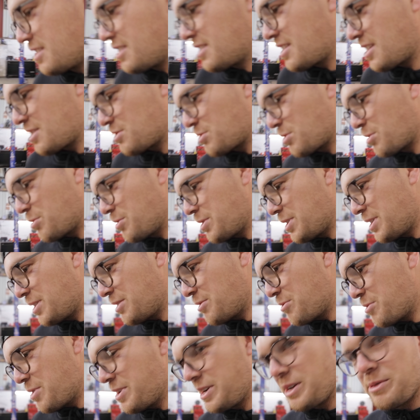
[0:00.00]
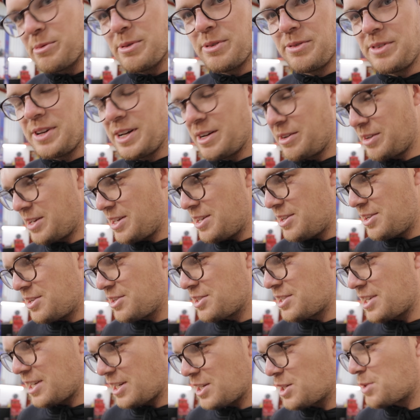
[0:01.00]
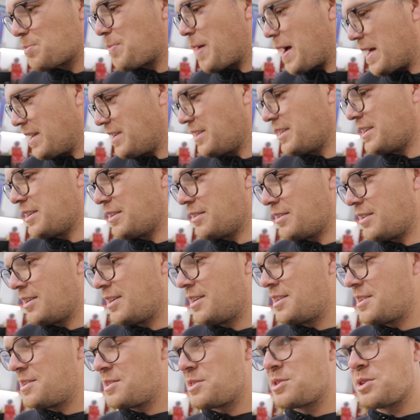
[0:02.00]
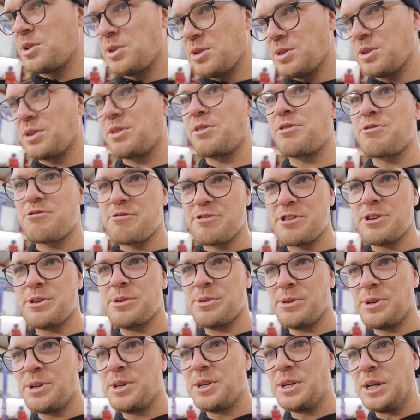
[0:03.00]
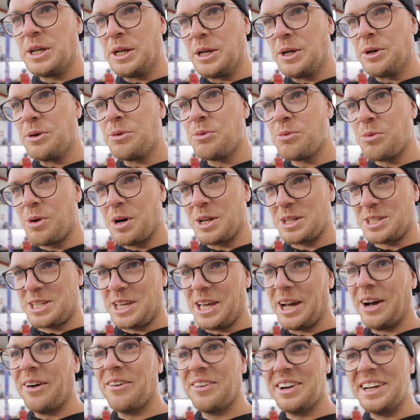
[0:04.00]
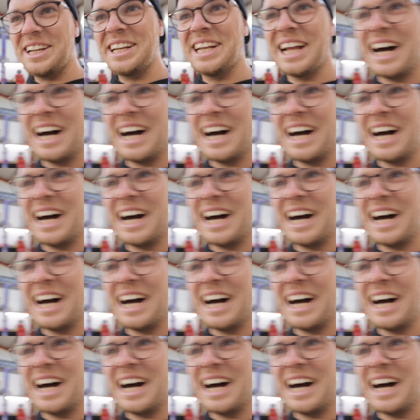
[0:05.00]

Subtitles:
That's what we're working with now. Can you just expand and talk through what's going